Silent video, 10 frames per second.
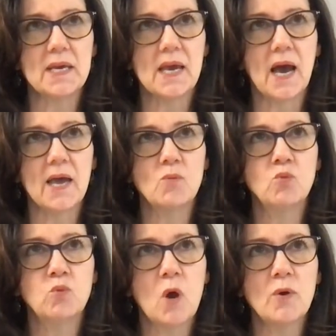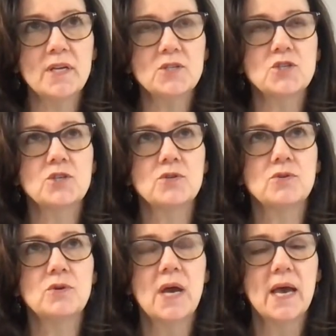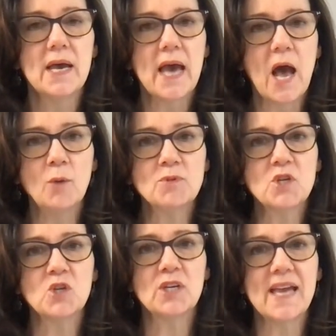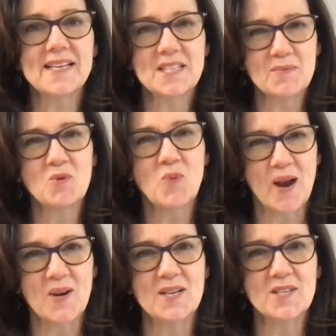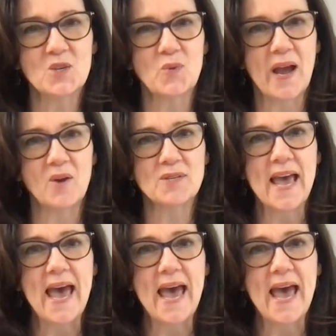I wrote it to help to create some awareness around